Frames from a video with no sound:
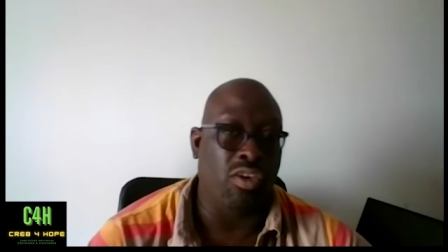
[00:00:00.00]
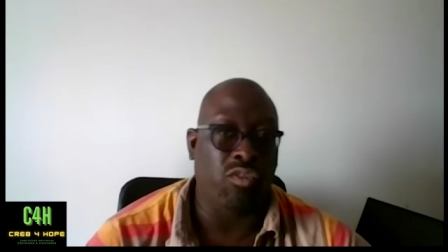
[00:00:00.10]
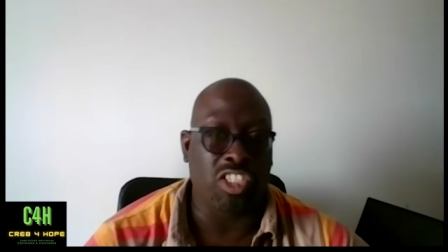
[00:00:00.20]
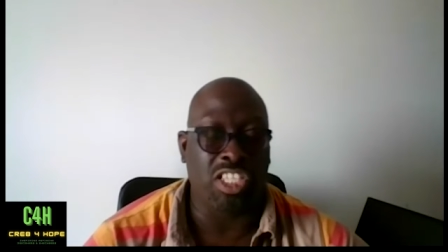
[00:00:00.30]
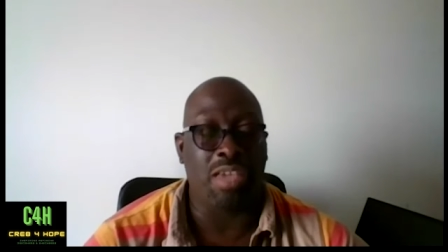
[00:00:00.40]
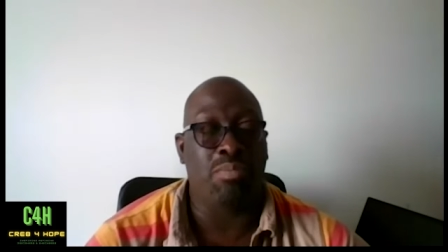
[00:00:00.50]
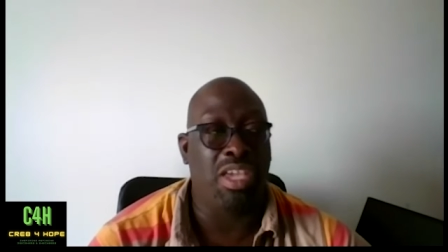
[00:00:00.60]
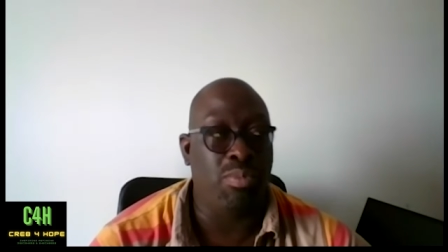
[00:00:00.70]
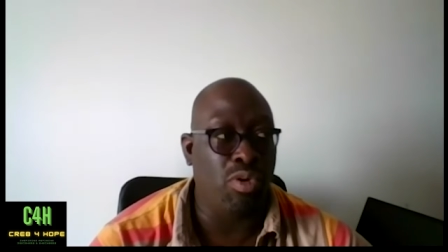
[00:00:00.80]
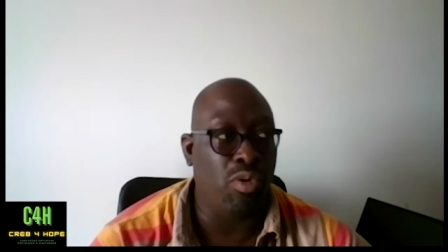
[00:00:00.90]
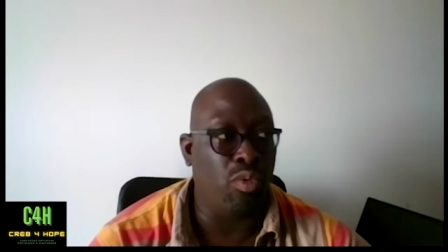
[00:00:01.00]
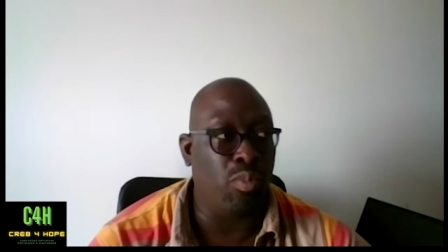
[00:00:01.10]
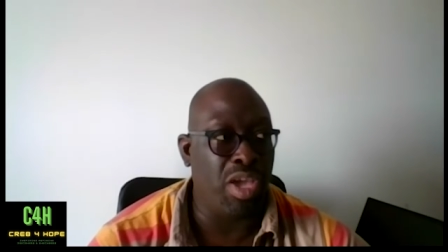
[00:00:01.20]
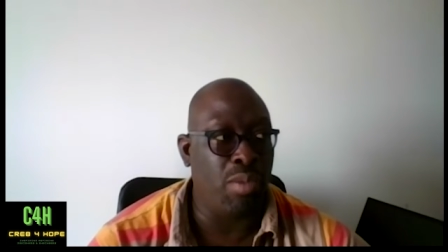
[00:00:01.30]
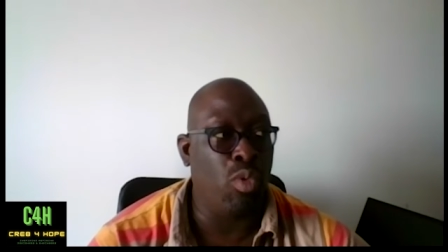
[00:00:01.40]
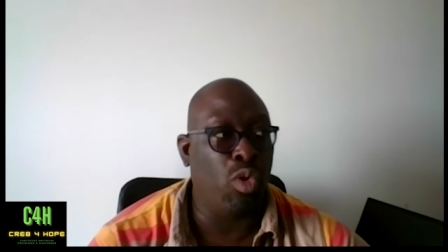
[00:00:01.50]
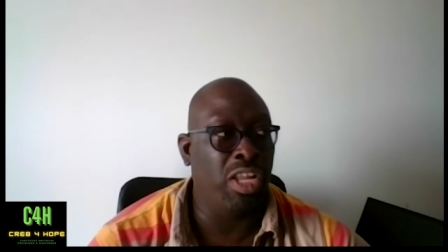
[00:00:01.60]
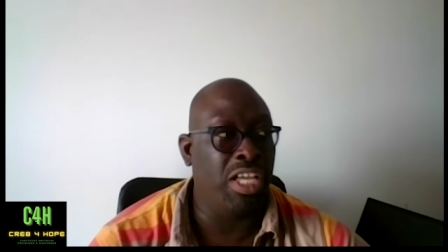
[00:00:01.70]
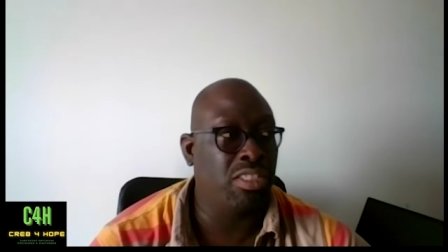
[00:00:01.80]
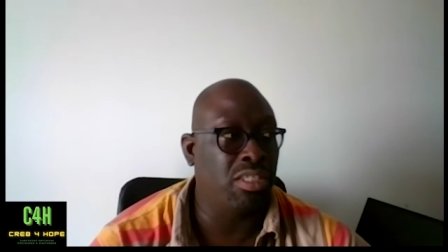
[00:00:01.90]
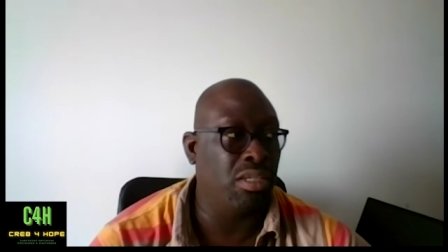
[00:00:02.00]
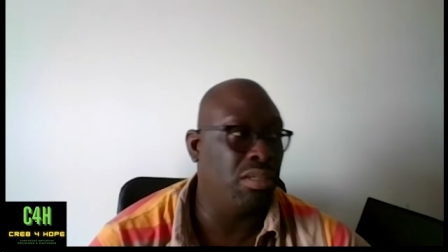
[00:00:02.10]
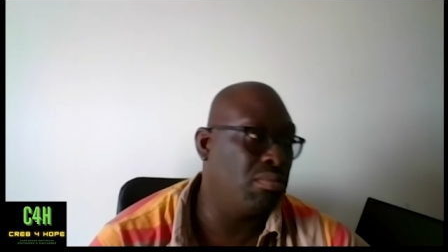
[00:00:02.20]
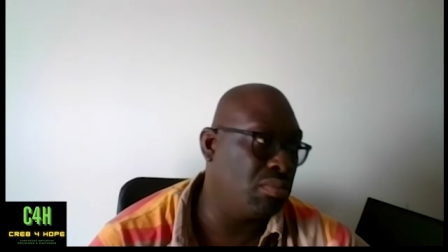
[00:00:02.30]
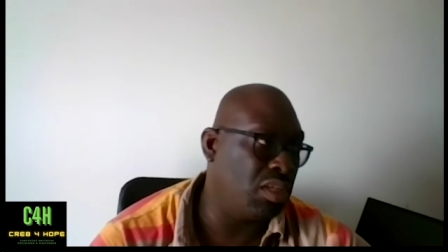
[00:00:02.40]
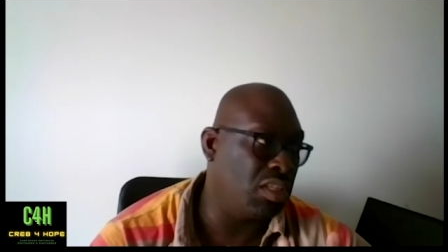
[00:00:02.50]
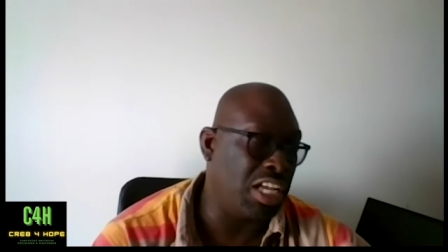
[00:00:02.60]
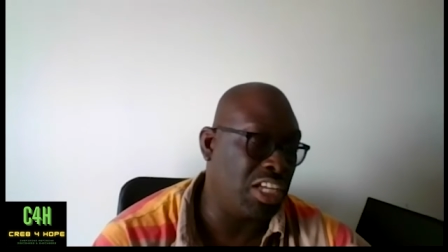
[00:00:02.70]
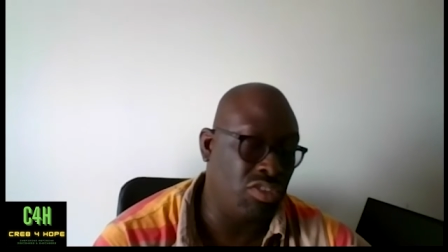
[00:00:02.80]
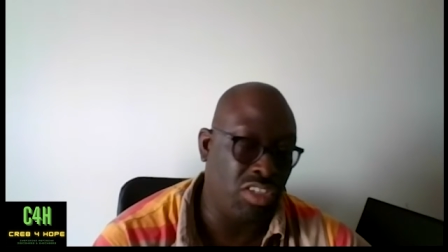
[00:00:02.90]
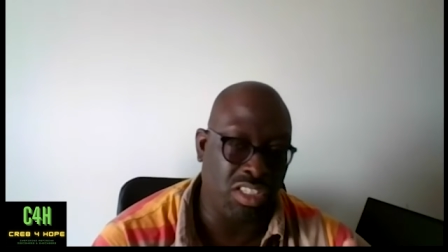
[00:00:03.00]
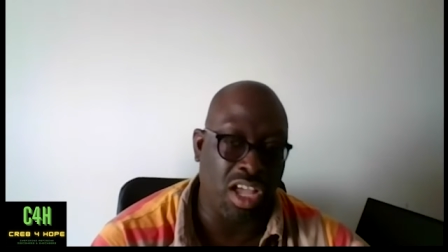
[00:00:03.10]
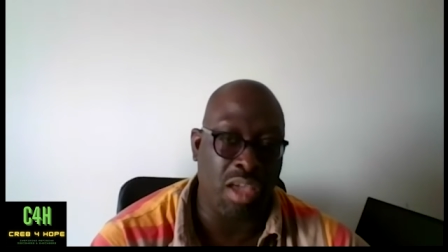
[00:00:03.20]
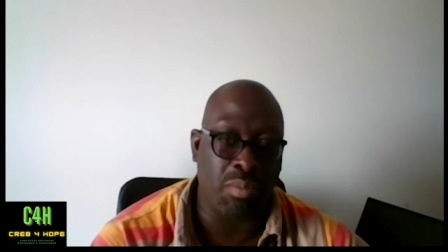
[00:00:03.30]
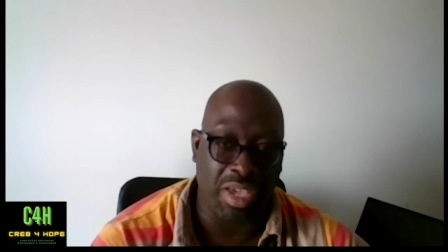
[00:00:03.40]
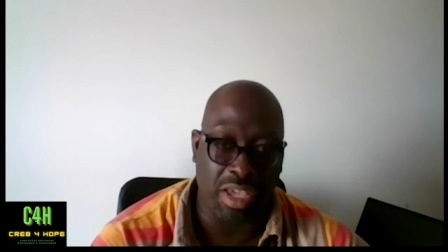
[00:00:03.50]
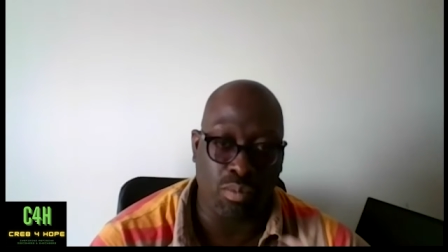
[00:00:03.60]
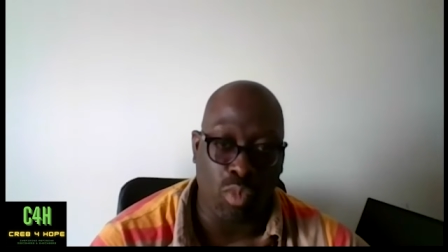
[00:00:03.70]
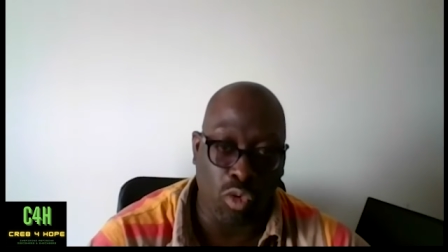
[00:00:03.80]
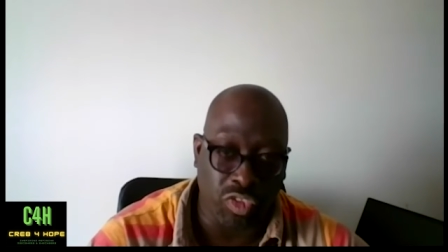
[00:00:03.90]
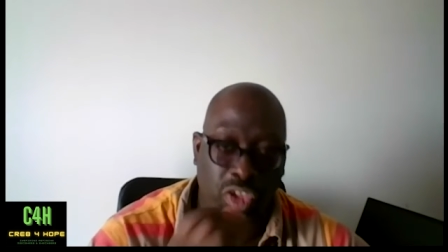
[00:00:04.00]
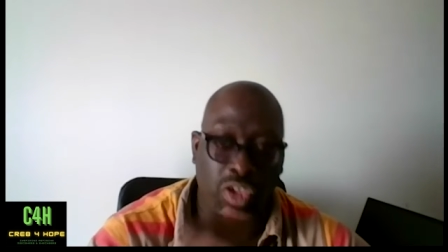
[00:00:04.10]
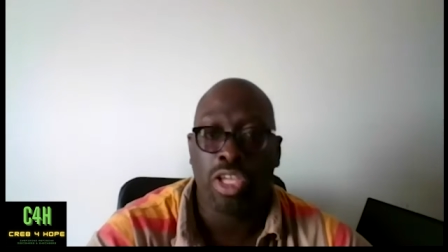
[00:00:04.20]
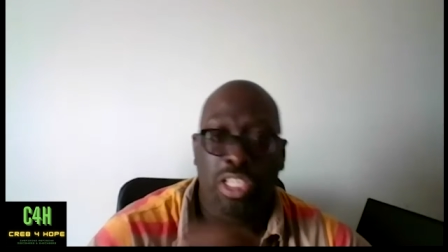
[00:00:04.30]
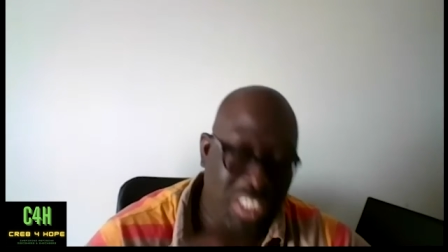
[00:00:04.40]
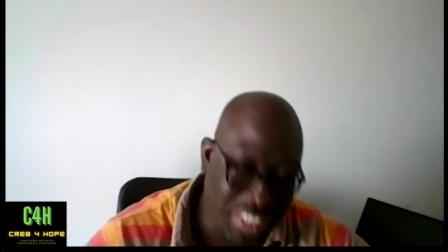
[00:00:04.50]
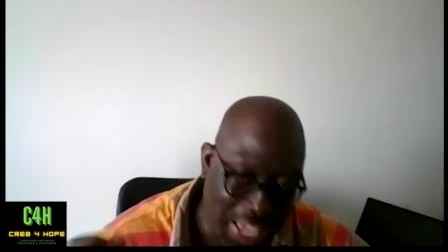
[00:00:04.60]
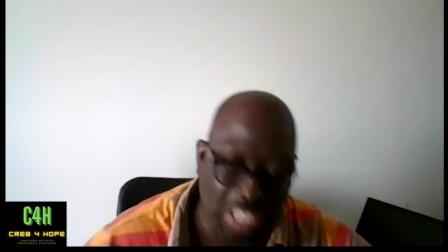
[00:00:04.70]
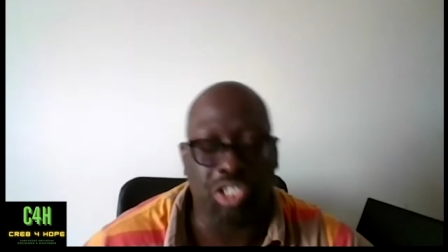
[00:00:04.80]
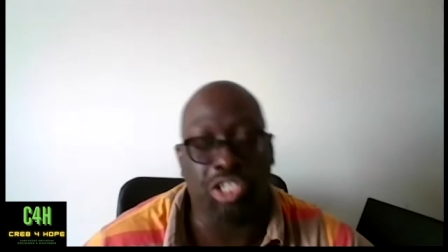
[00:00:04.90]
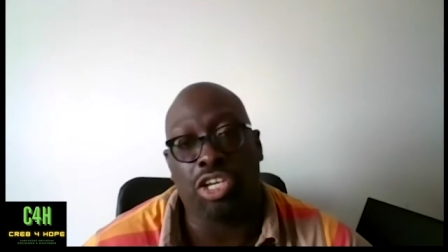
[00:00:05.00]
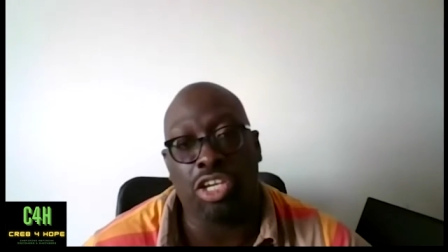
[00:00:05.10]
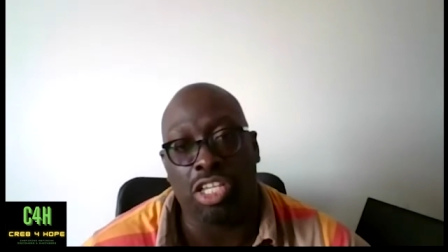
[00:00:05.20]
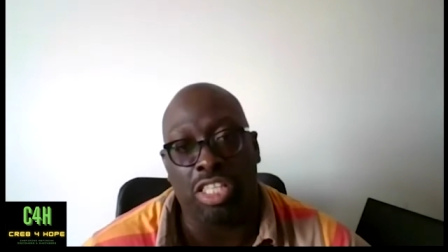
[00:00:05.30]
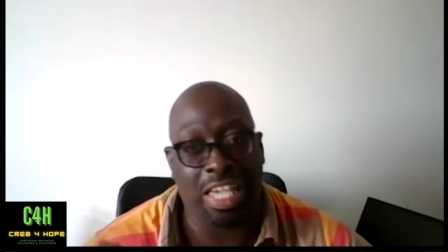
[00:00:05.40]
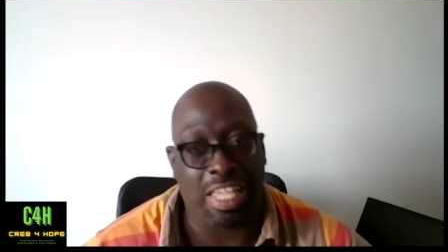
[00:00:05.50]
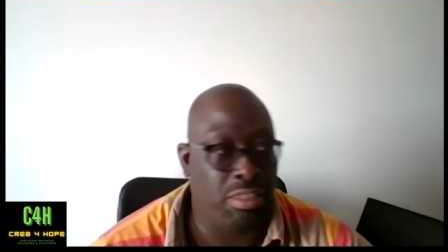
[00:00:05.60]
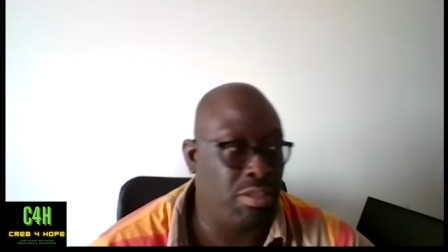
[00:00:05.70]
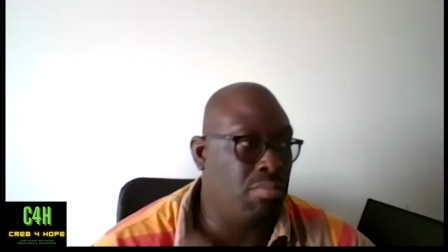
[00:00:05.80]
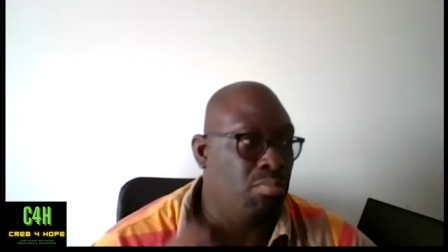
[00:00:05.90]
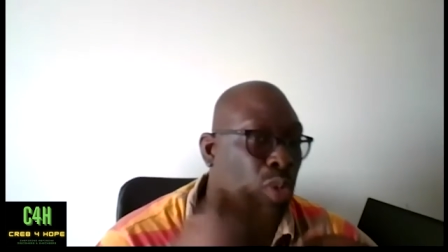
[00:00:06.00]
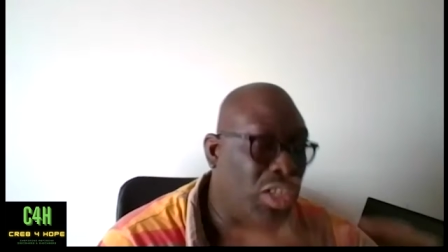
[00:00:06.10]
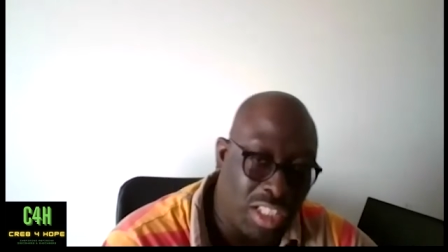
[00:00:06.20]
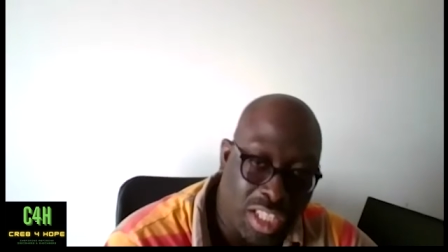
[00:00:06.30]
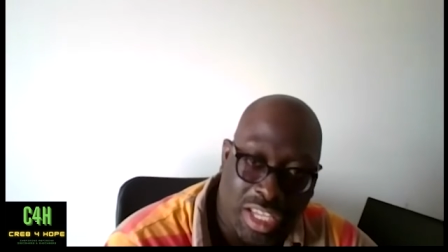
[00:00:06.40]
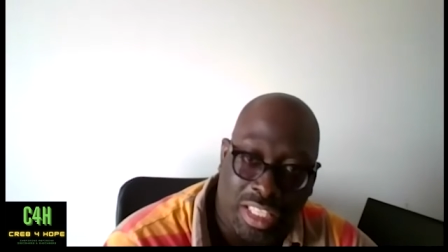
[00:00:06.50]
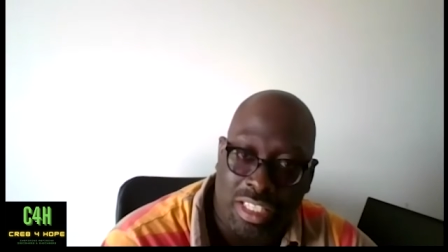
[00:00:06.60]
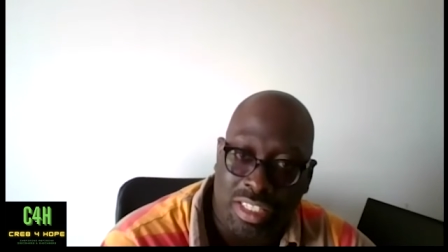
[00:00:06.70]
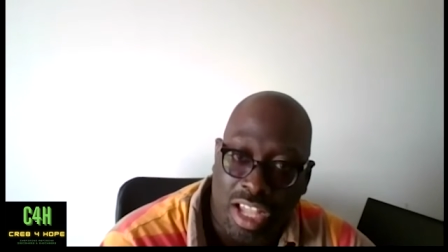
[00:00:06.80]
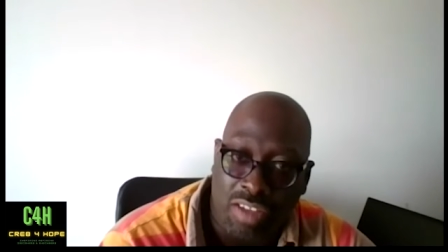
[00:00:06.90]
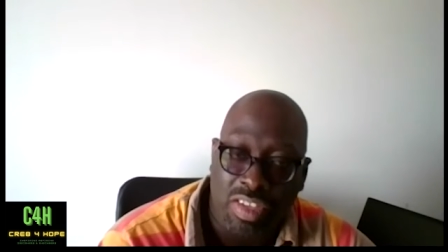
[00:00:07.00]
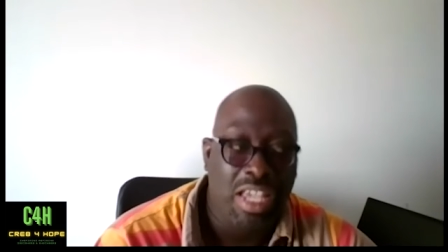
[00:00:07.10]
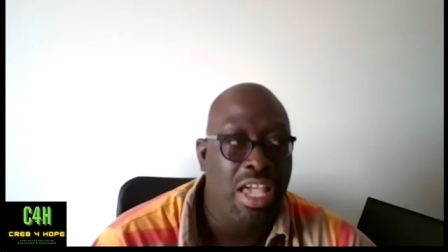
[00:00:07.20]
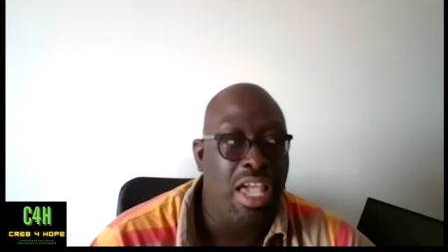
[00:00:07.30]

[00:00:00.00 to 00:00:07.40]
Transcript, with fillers: So for certain people, it will be more or less the industrial design, but more of the sketching and the modeling and stuff.